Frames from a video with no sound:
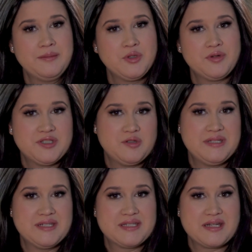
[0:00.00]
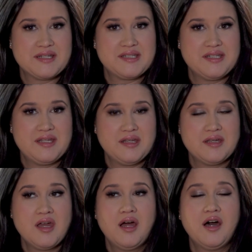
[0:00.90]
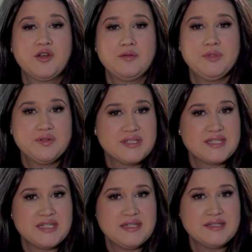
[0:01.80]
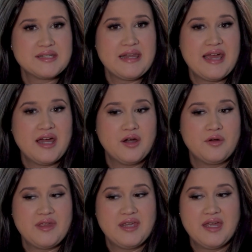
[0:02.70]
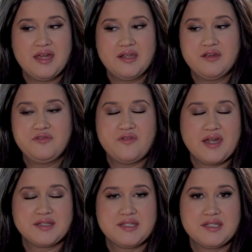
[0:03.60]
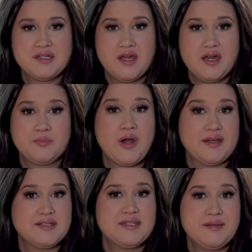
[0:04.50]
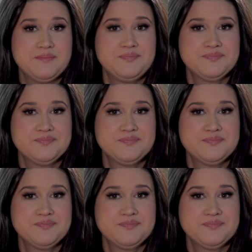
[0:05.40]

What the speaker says: I'm going to be discussing autoimmune disease and how they can affect pregnancy.